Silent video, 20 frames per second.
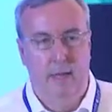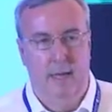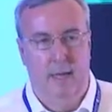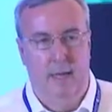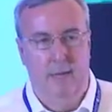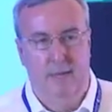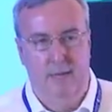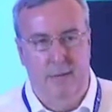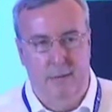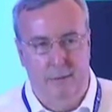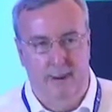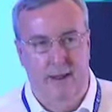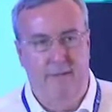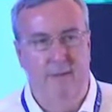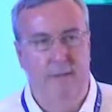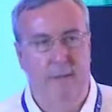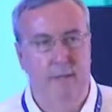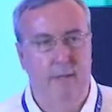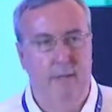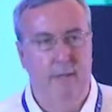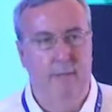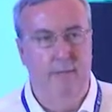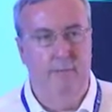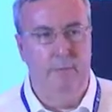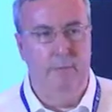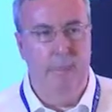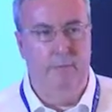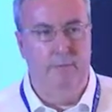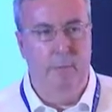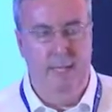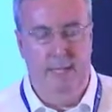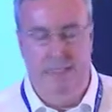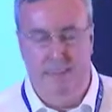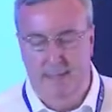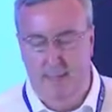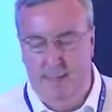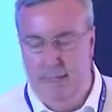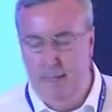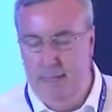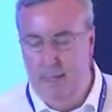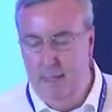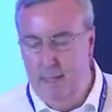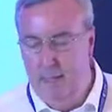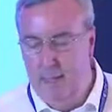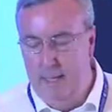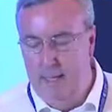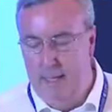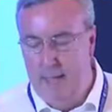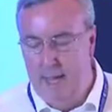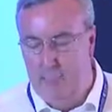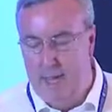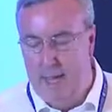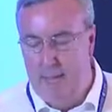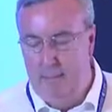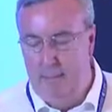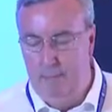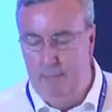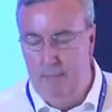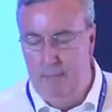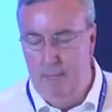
geographic labour mobility as well.